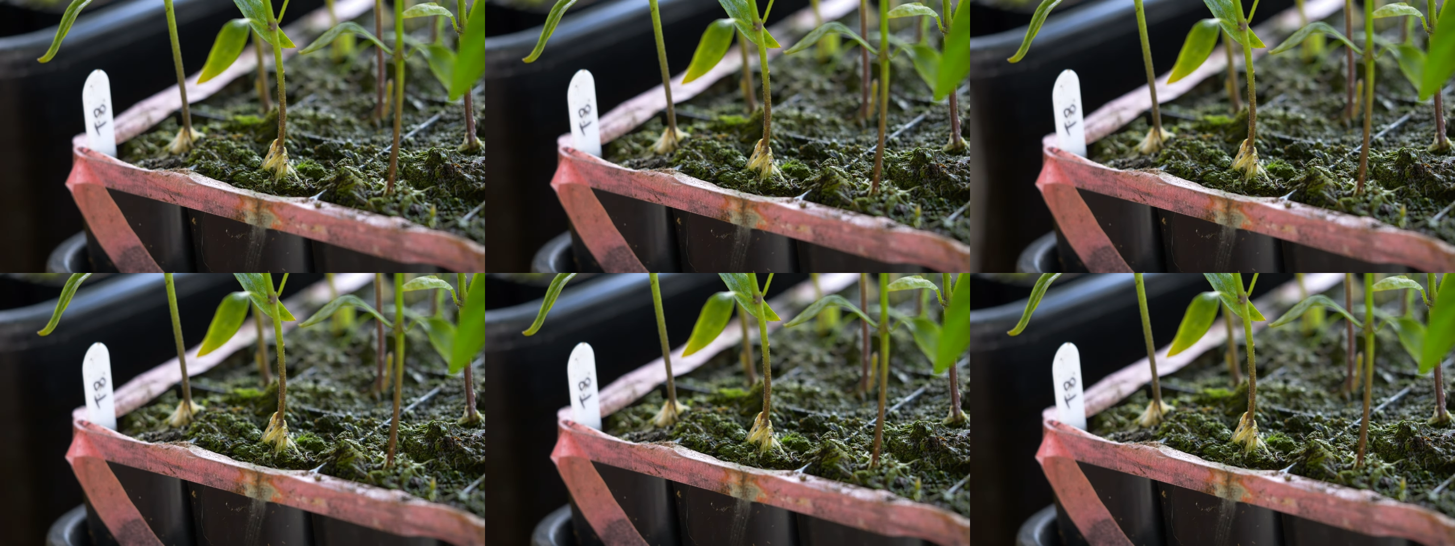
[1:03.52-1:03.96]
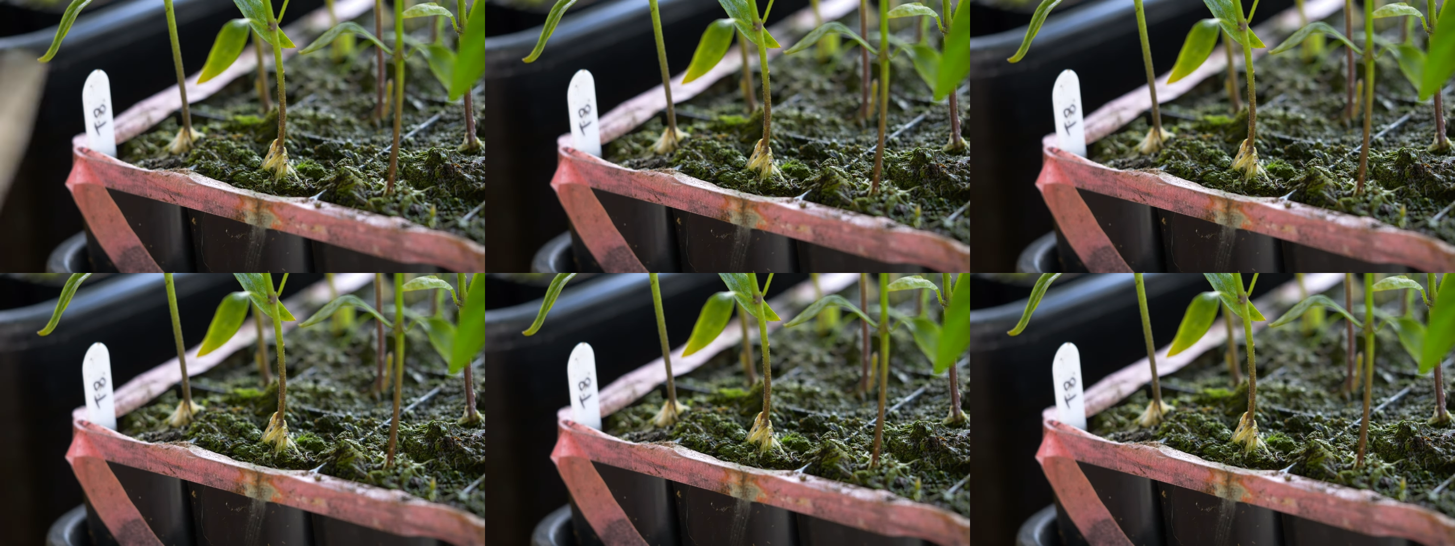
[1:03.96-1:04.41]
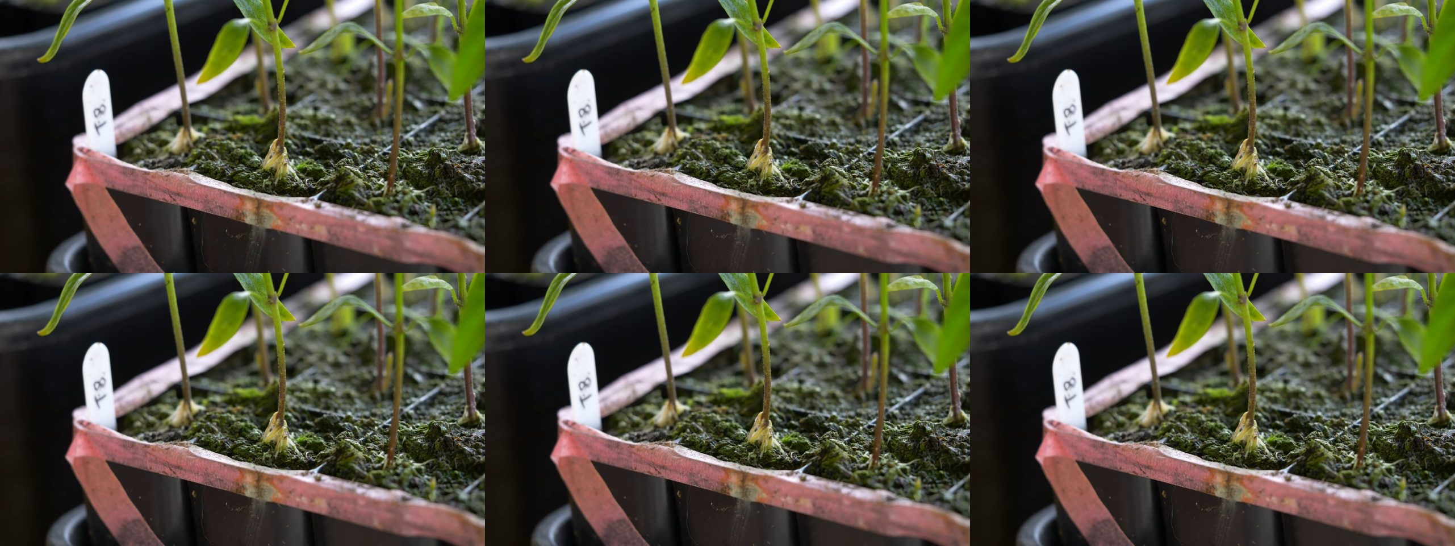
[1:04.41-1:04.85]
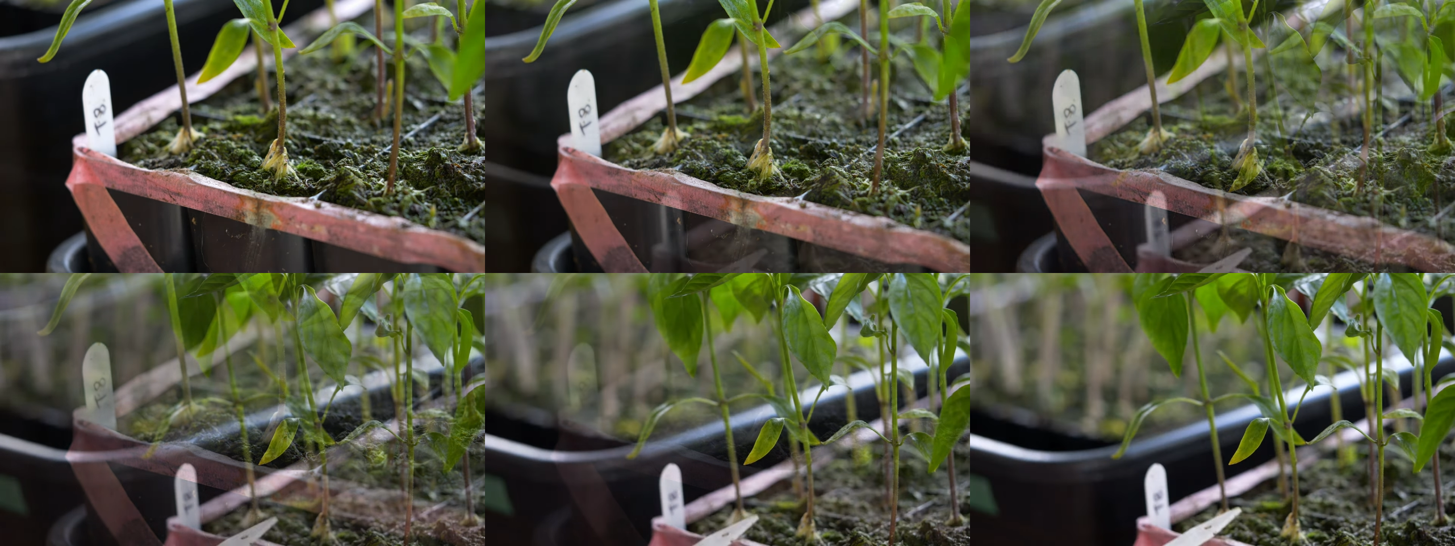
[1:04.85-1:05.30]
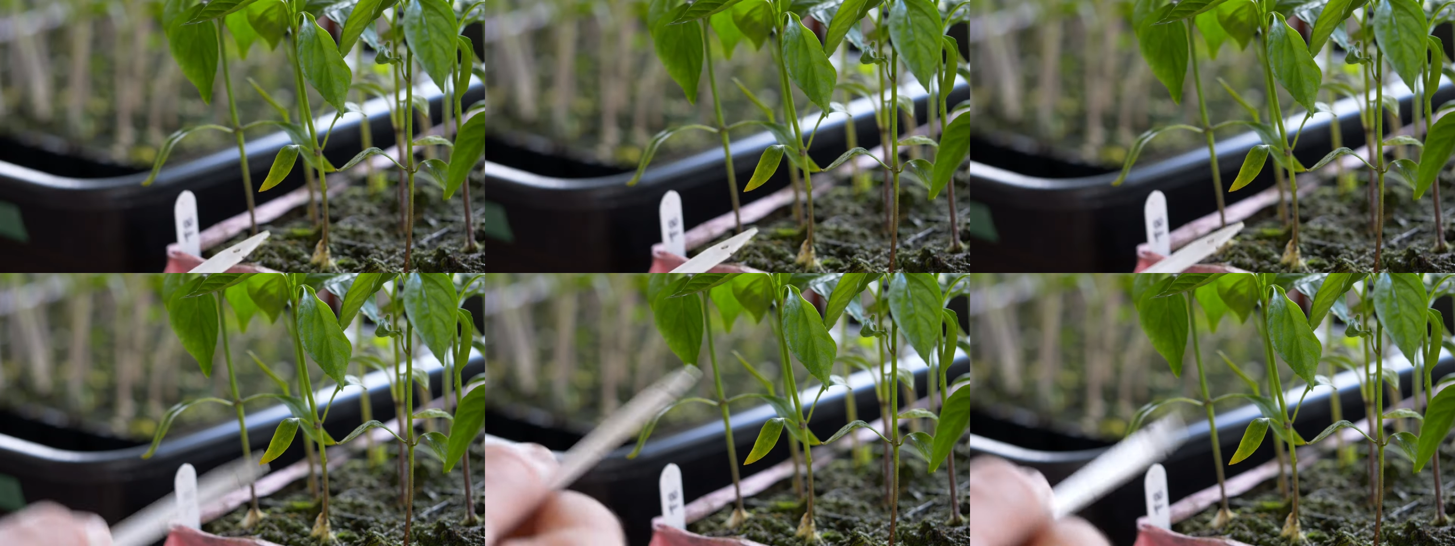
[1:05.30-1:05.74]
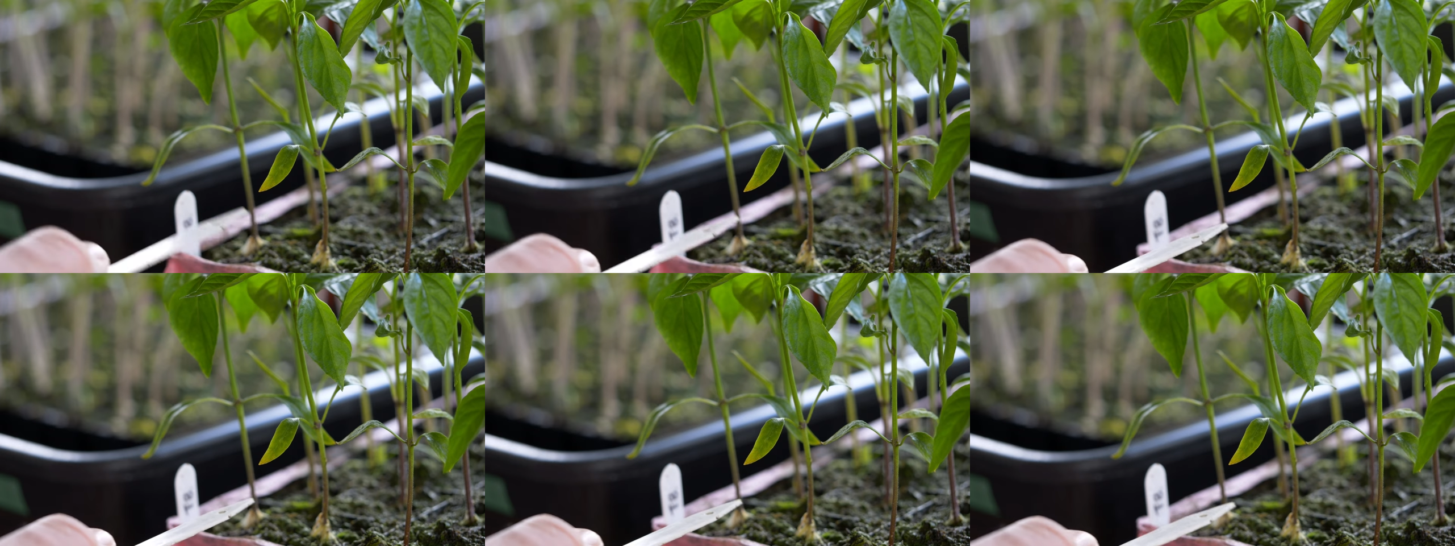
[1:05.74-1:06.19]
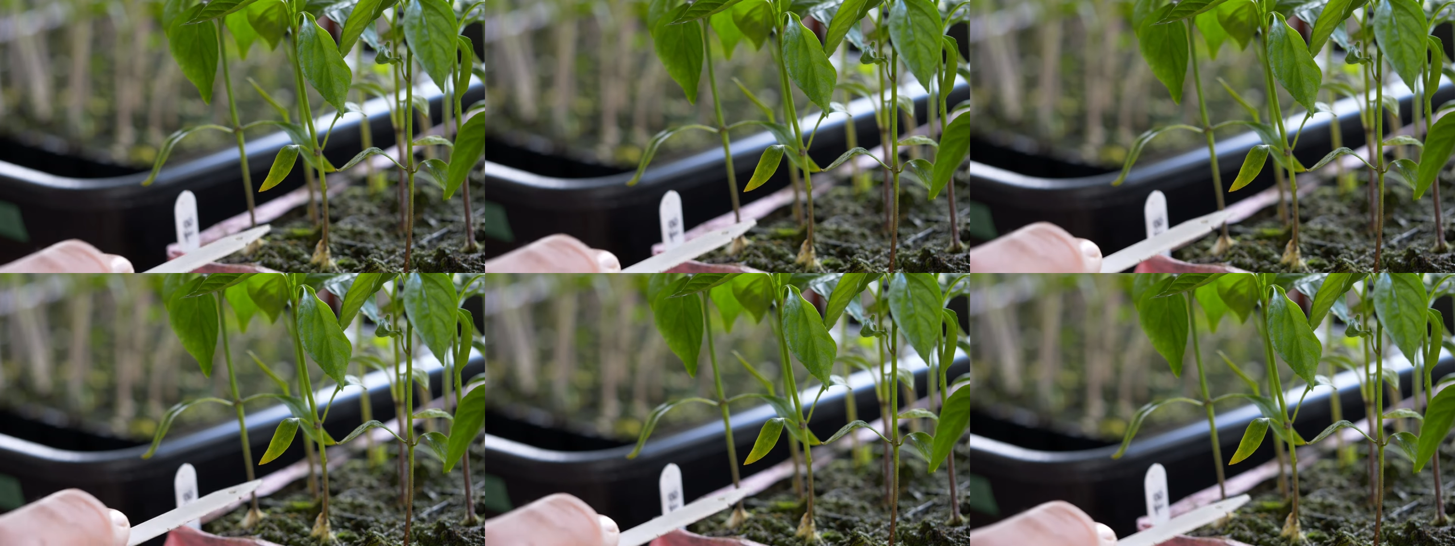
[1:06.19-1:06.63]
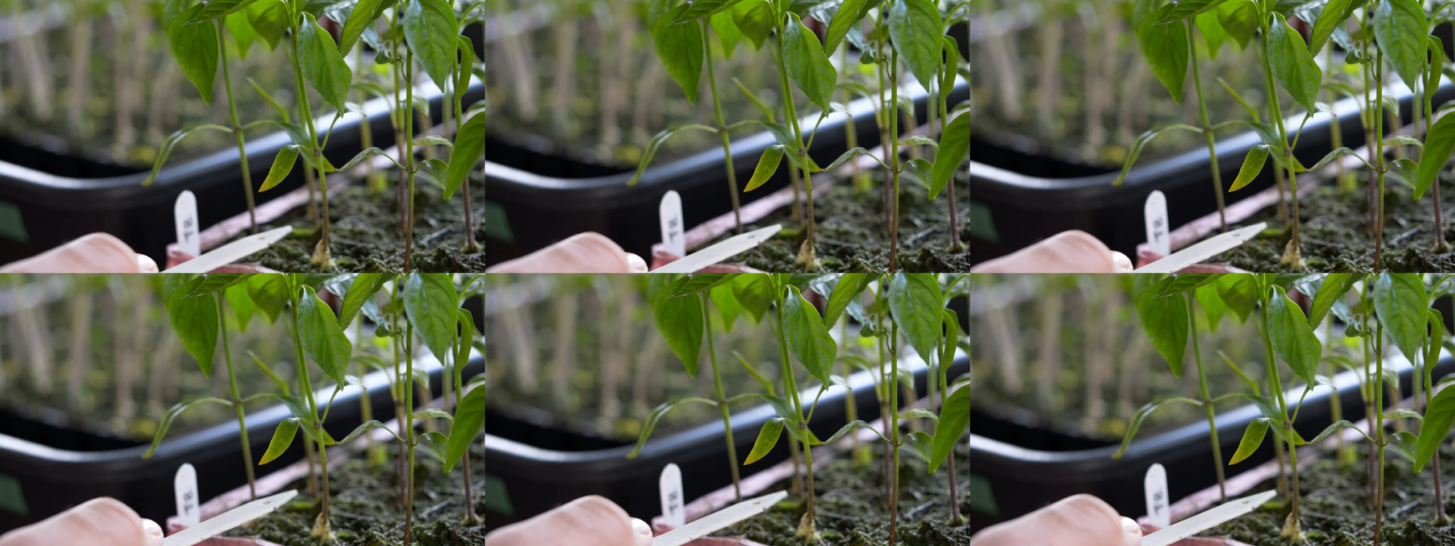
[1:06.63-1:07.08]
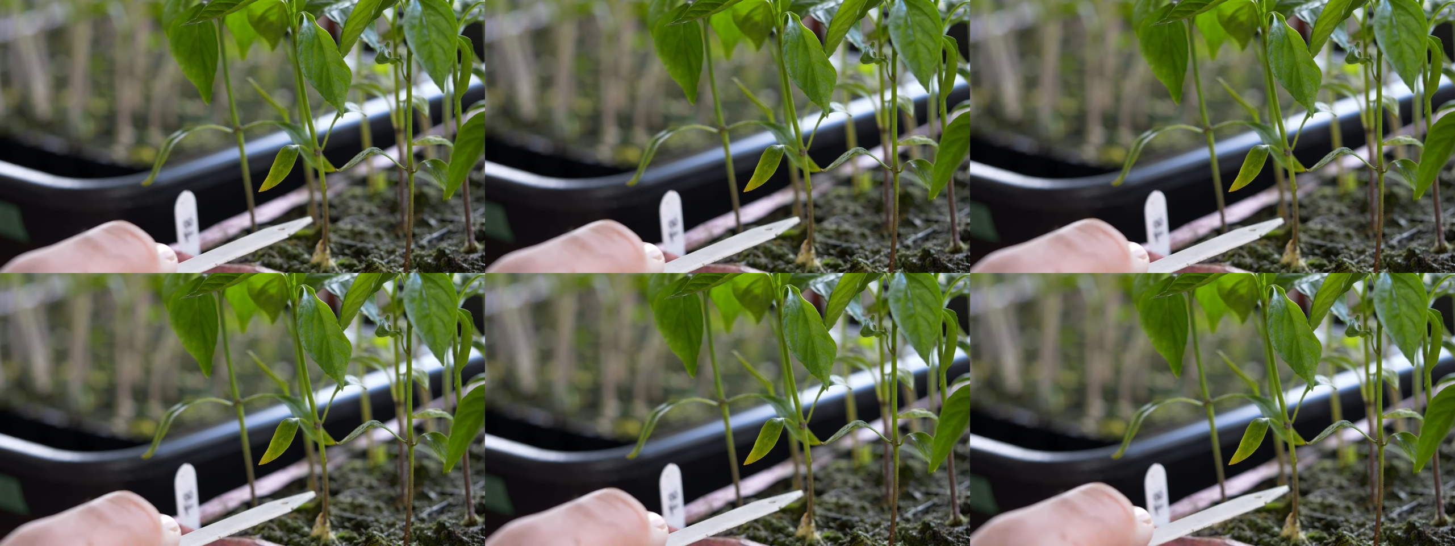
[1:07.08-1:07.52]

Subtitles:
(no speaker visible)